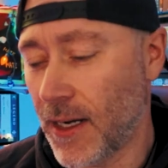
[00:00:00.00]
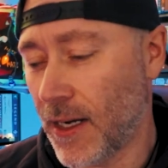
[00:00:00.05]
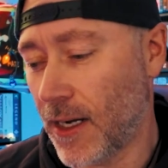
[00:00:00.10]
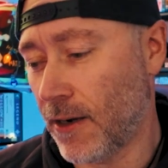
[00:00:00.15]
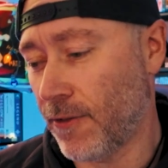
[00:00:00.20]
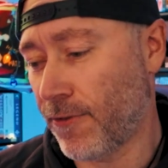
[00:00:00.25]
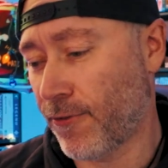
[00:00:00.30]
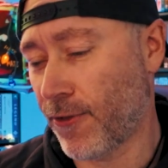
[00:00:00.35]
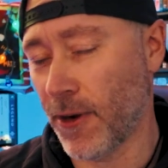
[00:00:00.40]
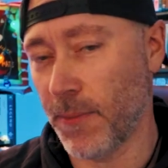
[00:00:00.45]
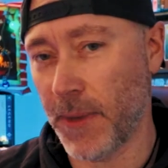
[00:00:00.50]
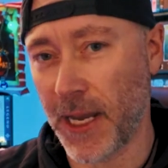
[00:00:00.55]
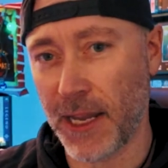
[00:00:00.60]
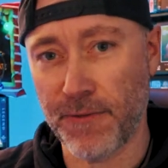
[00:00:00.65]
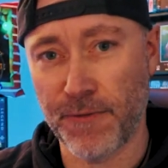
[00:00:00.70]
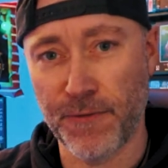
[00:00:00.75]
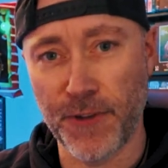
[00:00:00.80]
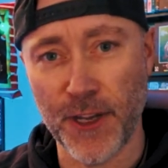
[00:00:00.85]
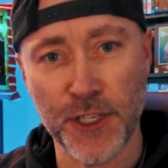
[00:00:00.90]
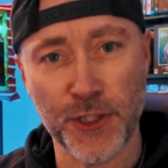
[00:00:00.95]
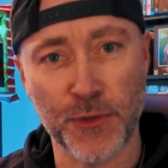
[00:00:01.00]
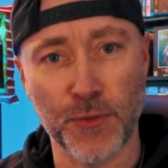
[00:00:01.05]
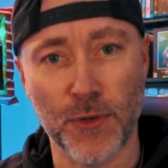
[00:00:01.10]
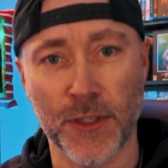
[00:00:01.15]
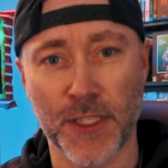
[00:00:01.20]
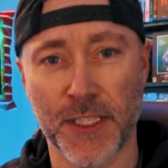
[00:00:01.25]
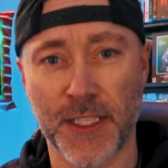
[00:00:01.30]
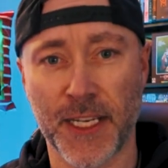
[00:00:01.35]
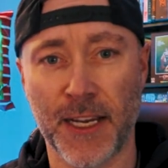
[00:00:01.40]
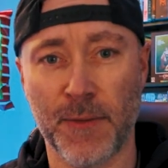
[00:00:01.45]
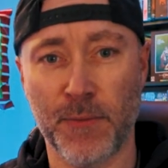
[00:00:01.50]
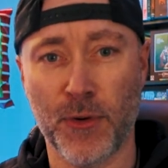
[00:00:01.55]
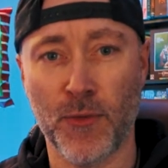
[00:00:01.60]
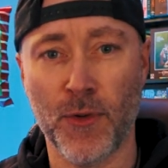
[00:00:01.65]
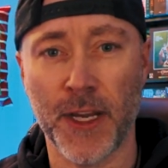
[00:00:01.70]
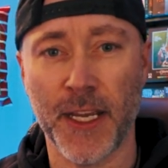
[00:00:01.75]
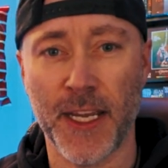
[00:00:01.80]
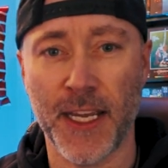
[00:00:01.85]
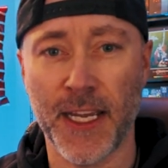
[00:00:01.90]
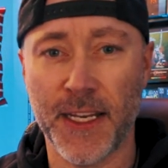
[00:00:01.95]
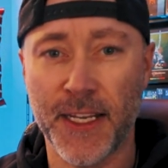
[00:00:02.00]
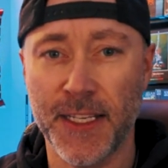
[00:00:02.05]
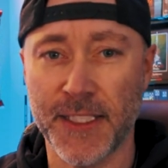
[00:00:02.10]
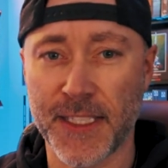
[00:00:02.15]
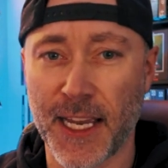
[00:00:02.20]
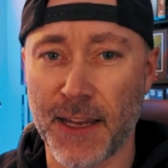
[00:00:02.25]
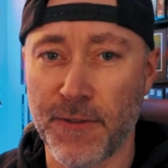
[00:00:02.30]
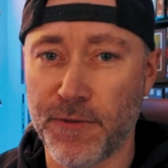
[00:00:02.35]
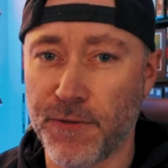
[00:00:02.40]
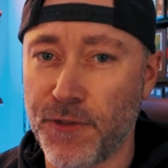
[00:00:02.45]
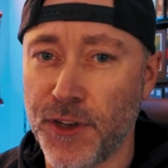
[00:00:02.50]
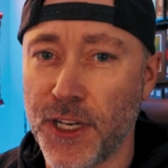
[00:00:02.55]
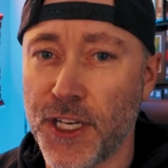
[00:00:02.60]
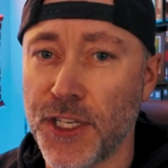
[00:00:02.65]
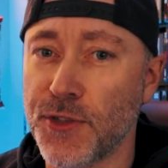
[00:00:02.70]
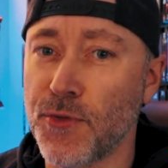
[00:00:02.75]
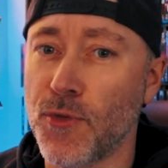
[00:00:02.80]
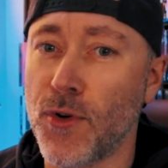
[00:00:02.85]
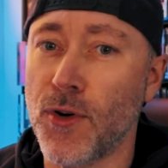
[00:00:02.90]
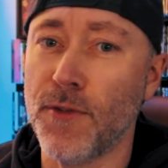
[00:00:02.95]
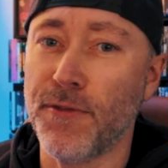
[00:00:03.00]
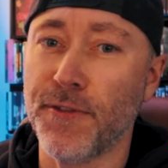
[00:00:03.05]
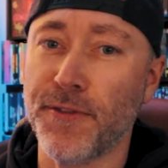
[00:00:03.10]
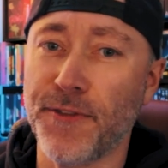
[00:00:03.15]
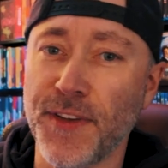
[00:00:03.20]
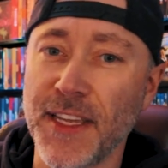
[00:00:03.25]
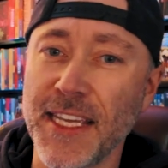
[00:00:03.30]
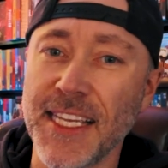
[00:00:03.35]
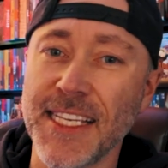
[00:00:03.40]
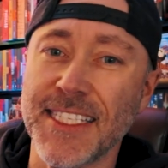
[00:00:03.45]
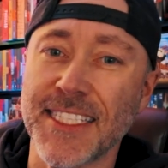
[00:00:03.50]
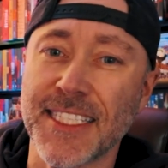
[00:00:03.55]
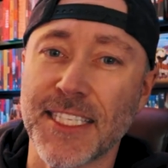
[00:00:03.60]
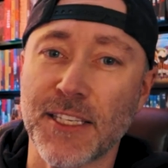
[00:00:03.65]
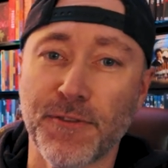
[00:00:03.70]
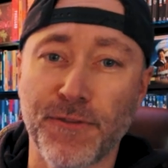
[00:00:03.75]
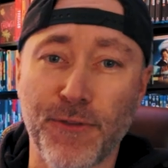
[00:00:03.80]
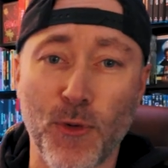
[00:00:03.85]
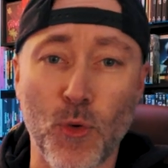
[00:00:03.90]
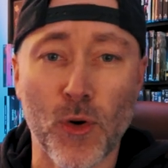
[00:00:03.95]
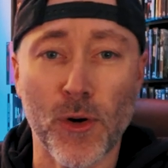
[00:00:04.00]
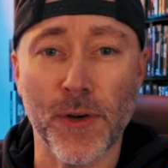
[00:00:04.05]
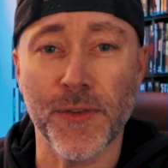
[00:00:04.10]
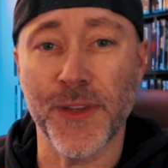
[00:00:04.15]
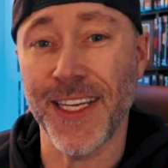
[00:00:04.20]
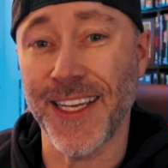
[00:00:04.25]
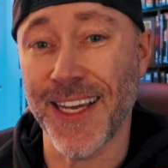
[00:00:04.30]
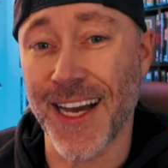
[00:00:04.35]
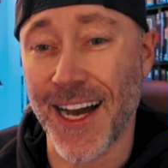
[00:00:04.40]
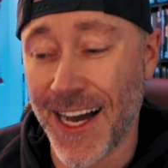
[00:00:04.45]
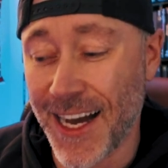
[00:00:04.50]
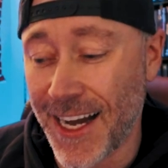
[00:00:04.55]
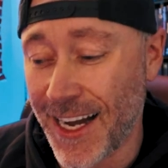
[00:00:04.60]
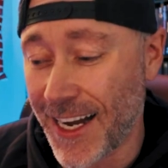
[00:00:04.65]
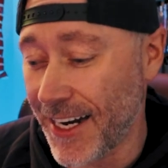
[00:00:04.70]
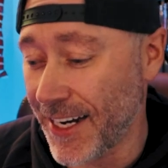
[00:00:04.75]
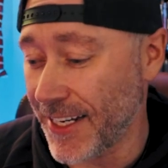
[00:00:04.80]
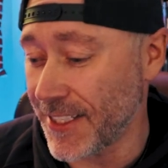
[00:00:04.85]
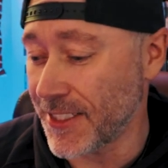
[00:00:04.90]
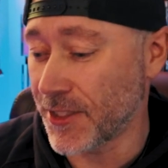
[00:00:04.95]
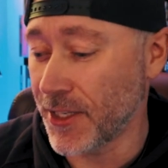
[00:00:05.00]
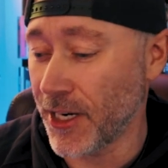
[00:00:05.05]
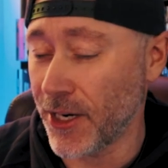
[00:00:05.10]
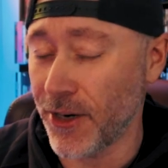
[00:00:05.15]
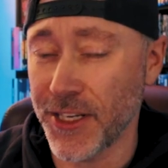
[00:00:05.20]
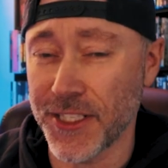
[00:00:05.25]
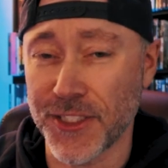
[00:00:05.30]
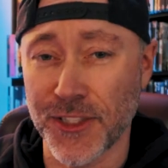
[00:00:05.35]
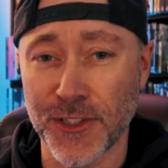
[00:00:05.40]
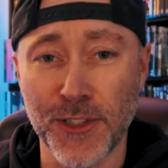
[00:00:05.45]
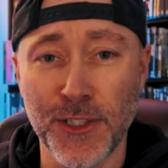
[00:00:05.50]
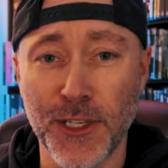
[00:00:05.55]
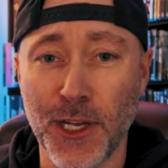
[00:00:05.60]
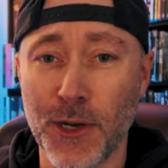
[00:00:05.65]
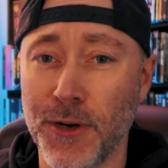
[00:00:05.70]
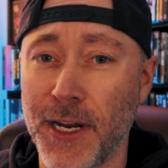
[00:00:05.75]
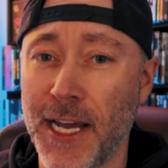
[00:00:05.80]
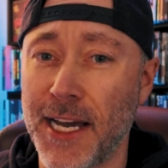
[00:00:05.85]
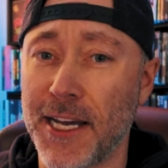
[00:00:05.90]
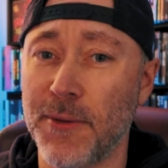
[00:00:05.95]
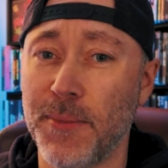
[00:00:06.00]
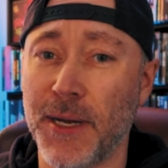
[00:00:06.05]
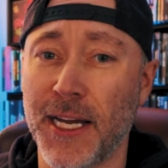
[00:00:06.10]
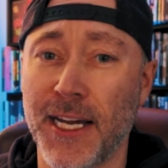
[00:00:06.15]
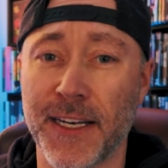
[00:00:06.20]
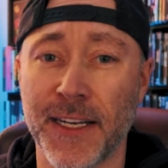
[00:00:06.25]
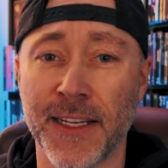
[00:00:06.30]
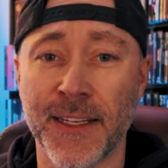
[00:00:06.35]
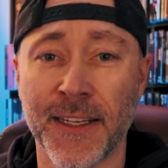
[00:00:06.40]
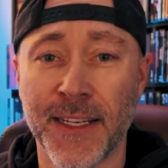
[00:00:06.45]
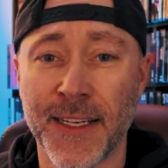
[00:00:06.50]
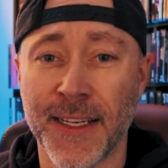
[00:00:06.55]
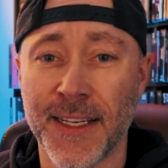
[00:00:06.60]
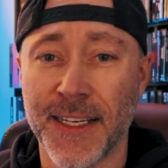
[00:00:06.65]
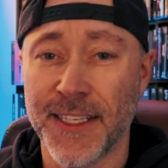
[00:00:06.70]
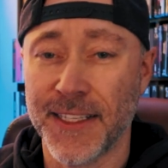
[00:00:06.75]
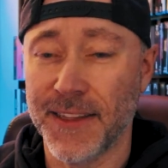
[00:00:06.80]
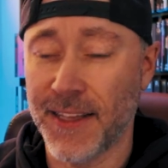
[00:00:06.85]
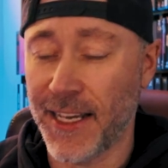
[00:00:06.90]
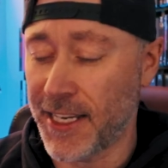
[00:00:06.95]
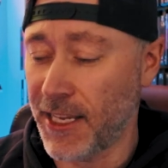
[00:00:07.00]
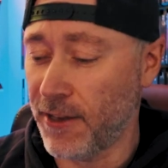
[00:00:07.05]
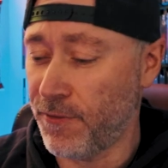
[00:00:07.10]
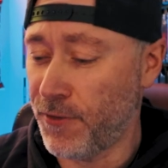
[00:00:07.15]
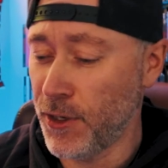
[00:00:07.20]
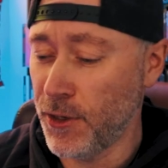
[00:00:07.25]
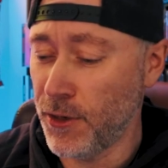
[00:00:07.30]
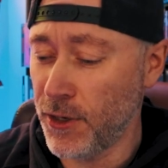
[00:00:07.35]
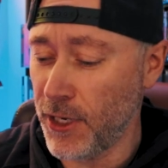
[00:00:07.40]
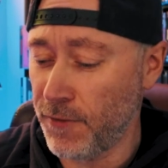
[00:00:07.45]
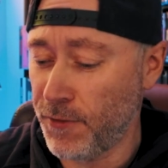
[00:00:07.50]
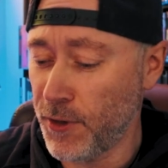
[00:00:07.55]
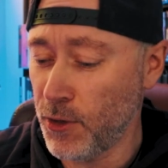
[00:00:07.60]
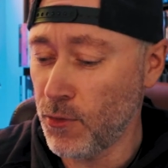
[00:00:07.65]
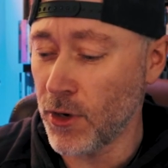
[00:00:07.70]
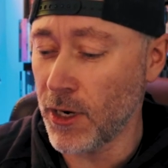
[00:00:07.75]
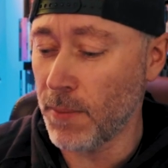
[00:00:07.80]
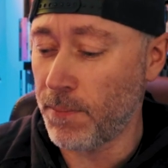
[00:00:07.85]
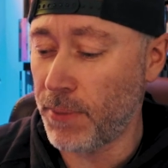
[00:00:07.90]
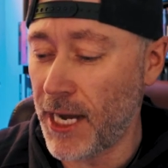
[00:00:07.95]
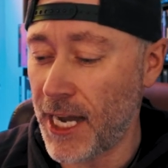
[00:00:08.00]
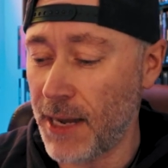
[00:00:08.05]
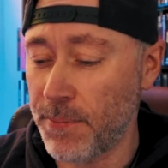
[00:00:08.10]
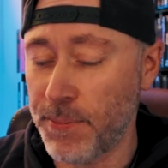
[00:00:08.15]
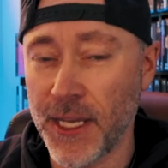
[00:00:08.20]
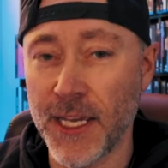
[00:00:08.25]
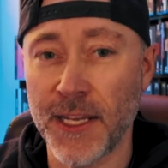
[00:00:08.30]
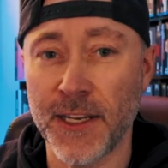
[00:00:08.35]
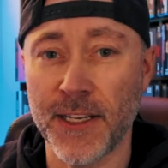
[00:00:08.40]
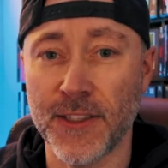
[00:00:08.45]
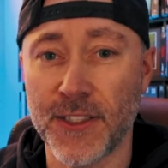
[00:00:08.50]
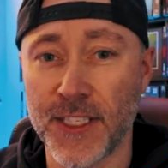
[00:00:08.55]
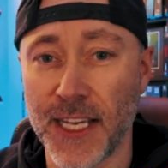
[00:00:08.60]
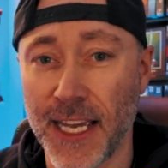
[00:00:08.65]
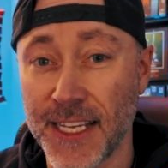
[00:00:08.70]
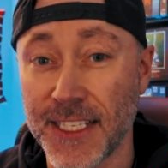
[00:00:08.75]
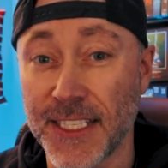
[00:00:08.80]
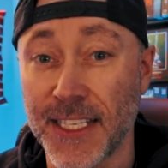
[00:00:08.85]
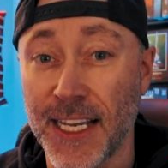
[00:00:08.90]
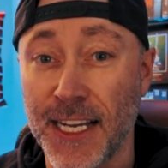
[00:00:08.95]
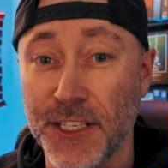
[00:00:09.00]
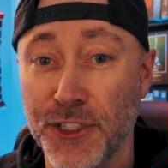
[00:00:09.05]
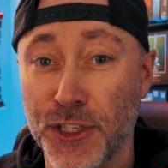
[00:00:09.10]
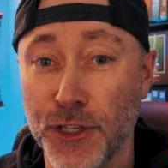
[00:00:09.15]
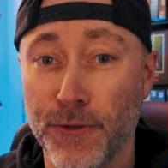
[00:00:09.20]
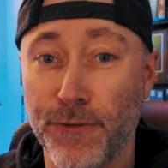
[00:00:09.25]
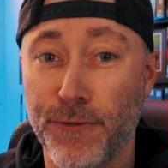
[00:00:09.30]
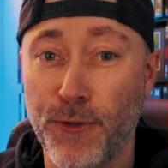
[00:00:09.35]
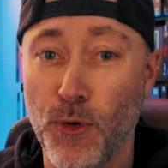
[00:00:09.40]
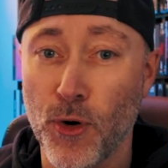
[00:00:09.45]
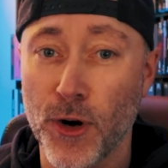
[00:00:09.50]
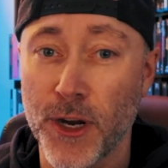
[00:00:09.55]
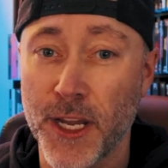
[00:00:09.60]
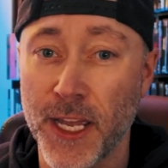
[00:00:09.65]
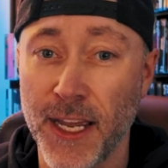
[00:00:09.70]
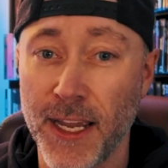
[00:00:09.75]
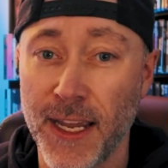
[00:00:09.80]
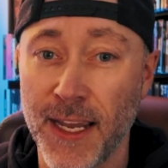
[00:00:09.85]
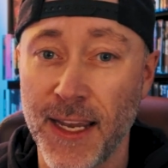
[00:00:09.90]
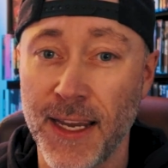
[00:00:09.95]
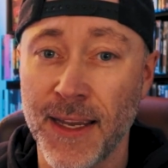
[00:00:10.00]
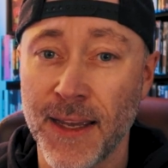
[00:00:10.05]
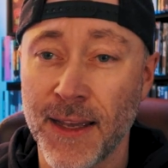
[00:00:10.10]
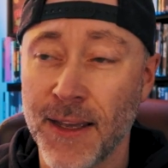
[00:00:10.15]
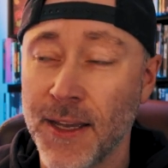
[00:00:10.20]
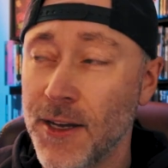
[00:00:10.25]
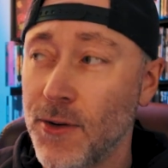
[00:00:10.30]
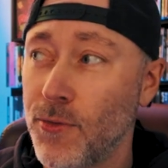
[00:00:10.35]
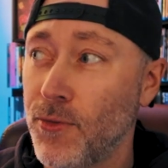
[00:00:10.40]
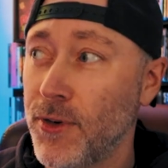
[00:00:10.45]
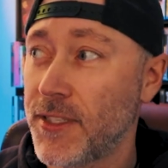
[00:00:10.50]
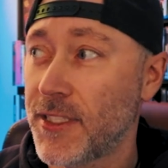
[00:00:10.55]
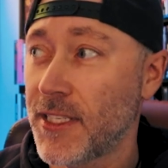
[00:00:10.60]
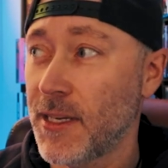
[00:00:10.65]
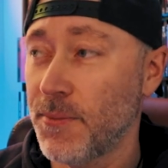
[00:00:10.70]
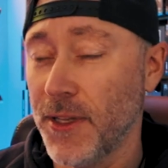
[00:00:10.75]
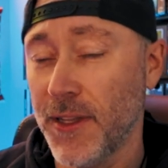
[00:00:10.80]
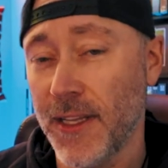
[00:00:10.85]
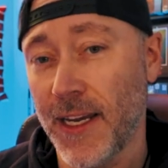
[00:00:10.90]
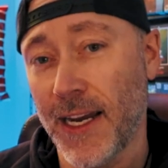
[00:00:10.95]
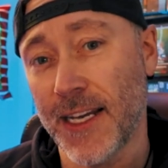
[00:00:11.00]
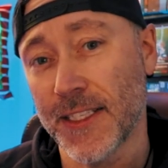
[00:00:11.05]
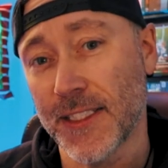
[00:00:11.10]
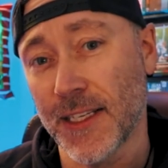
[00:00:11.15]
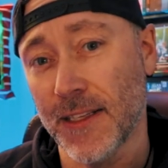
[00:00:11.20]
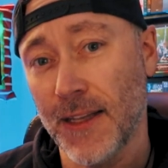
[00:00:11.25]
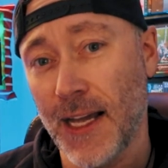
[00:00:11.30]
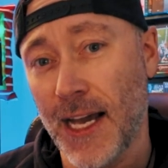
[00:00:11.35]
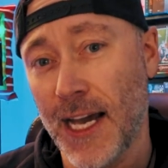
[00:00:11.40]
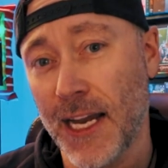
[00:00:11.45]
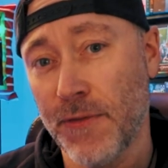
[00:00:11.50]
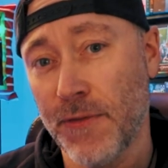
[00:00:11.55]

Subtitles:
From a visual standpoint, it is a visual feast for the eyes. There is no doubt about it. Like, if you want to pop in and test out your 4K with something that has a lot of